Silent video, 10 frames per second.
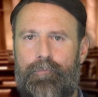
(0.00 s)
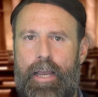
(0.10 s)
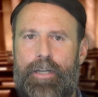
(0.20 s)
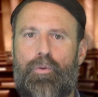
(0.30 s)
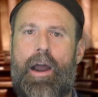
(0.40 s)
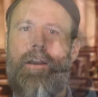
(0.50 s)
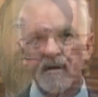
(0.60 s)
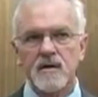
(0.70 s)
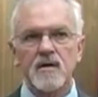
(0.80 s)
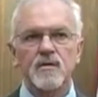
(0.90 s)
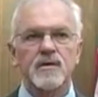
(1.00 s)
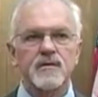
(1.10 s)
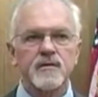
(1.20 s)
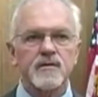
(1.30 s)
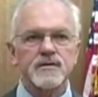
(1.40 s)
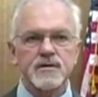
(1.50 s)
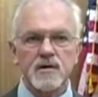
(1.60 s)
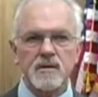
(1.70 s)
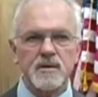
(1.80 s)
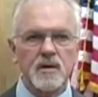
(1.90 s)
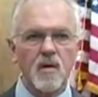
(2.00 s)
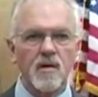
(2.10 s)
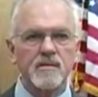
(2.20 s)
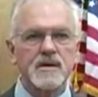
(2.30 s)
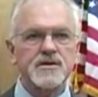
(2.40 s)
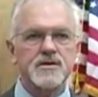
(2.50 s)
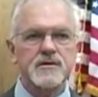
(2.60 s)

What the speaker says: A trier of fact may decide how much weight